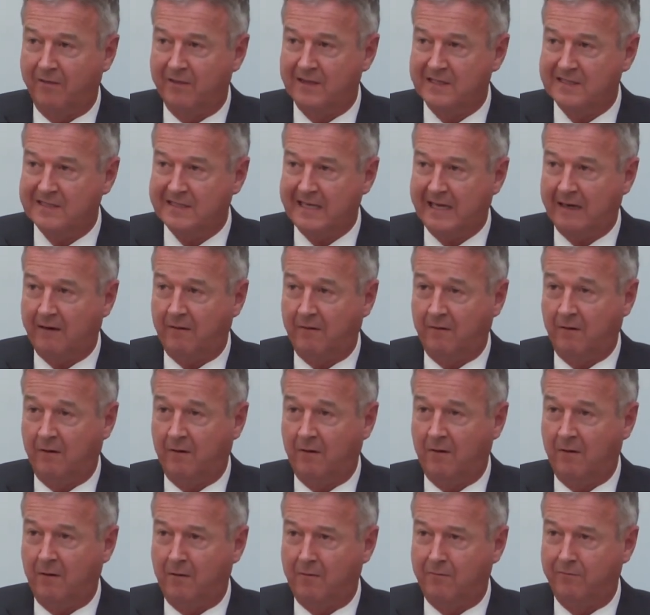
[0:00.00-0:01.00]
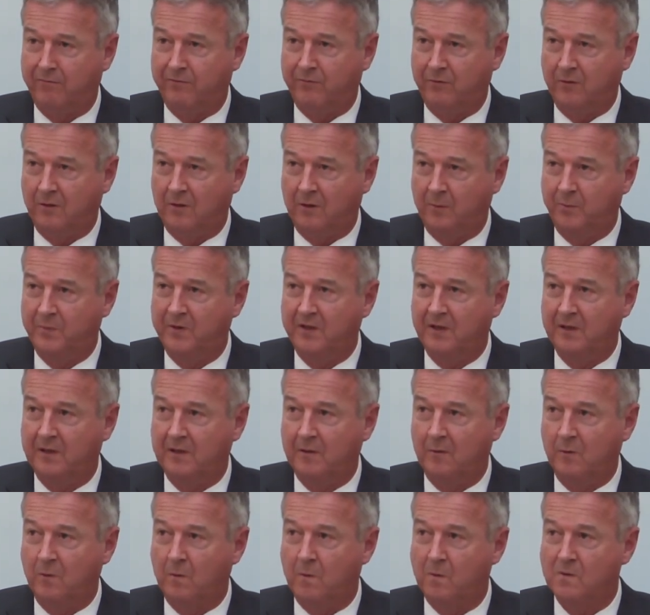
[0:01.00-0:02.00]
this area of
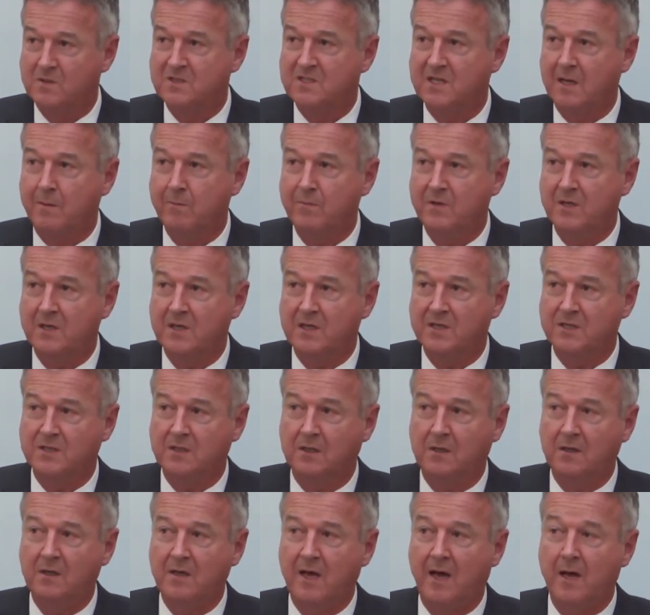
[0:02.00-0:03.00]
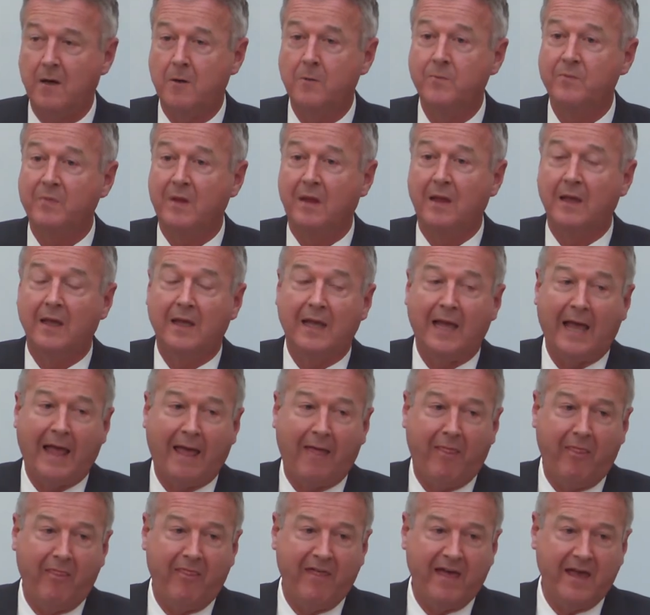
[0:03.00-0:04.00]
European law some years ago,
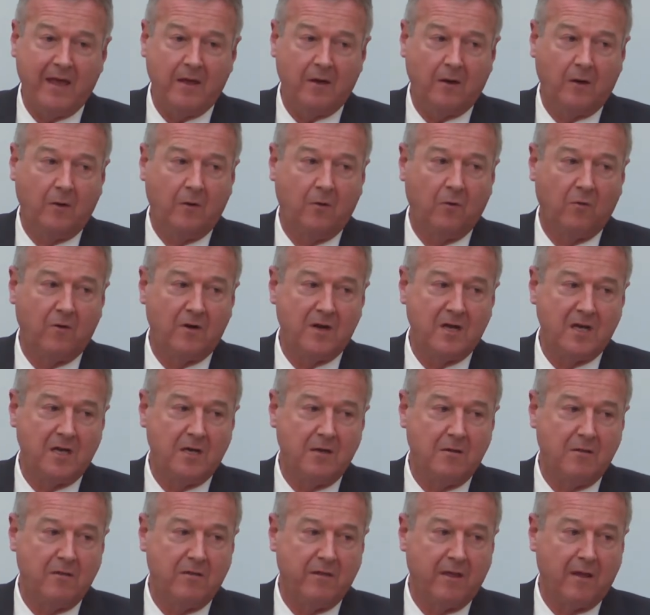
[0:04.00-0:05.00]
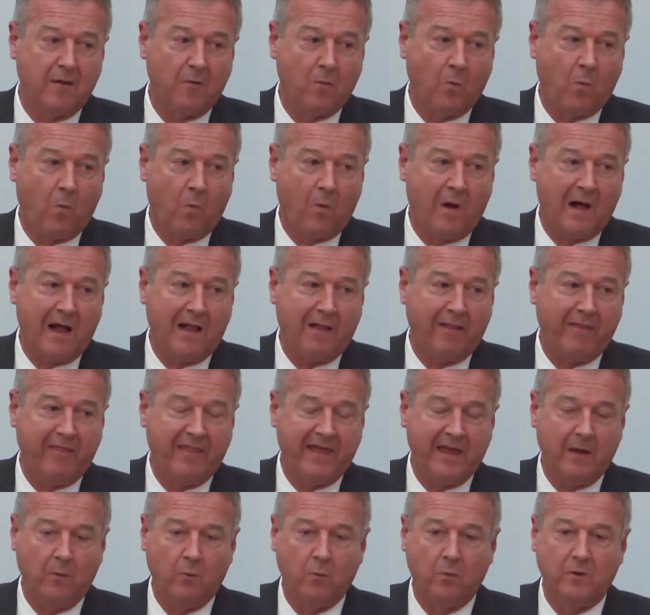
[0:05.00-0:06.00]
and they agreed that while
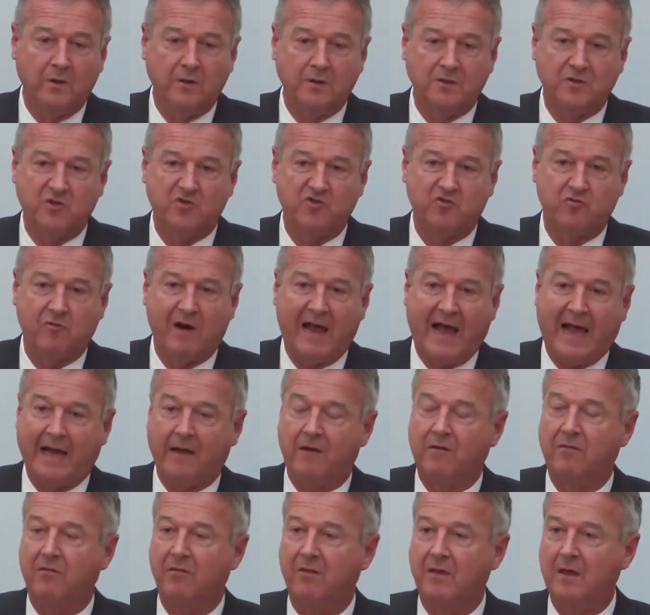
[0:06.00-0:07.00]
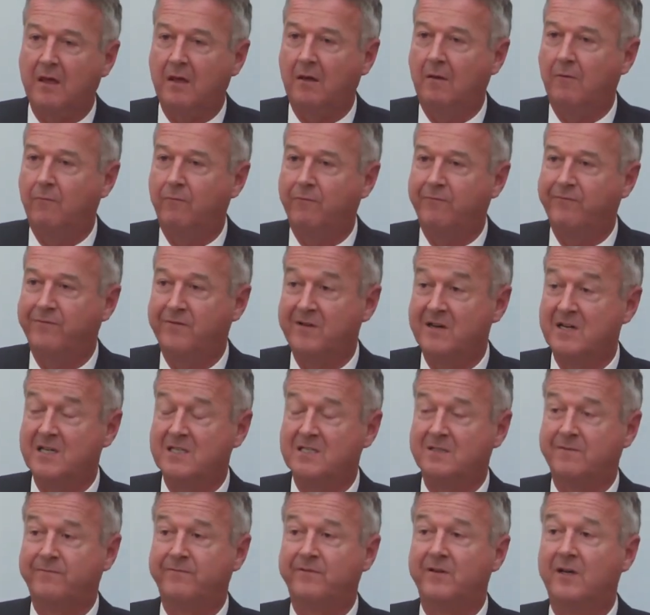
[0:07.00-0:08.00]
they would track the
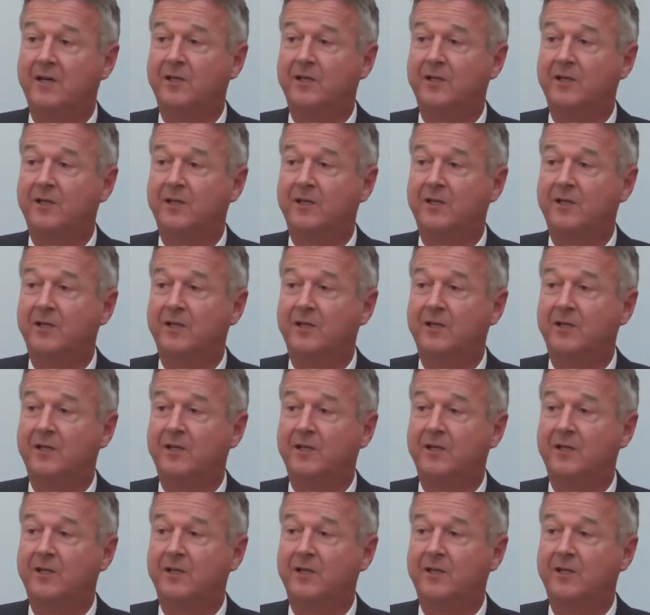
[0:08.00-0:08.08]
first